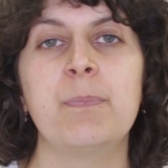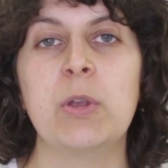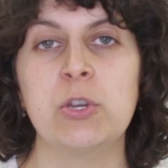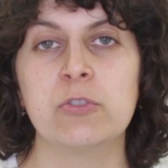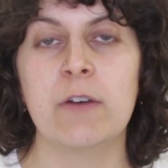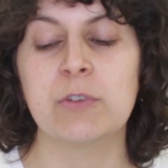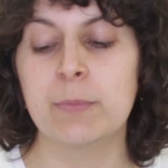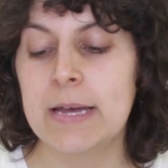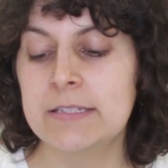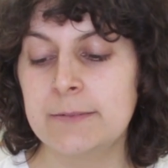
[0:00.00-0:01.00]
when you draft your
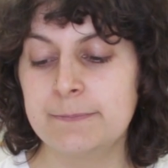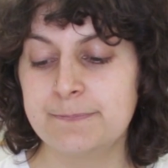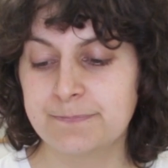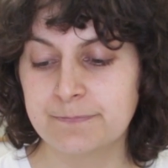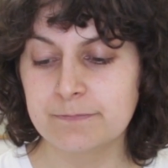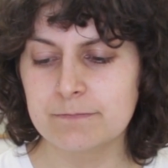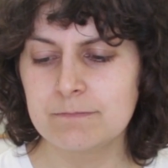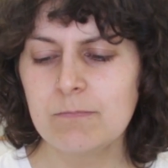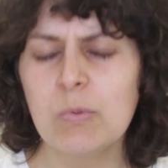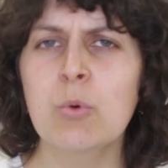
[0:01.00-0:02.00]
pattern,
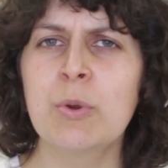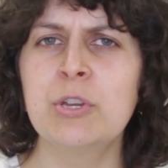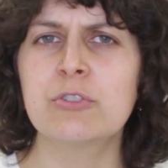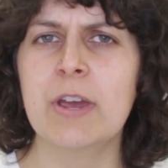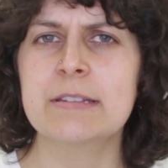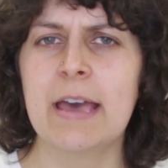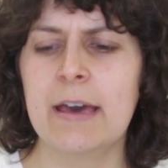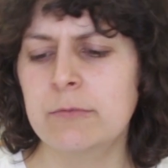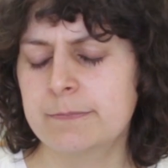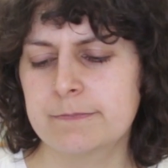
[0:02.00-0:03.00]
or when you trace it
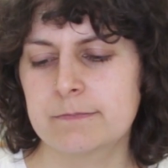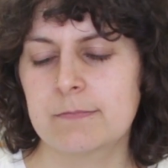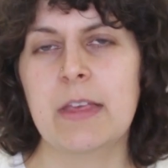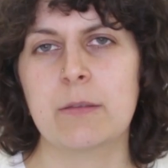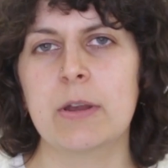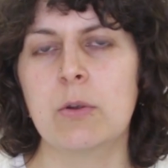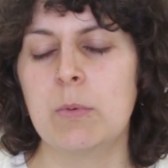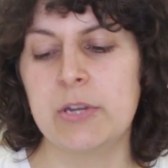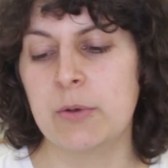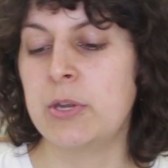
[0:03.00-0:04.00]
out. That's what I
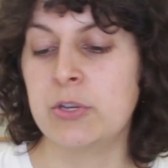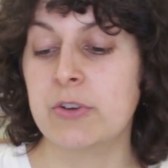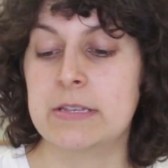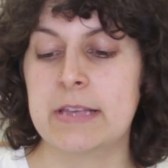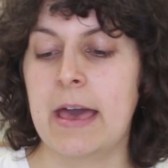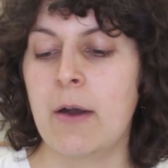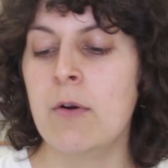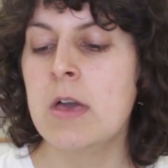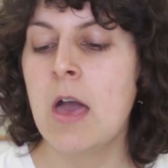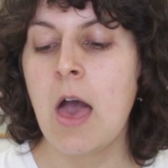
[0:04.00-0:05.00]
normally do when you trace it out.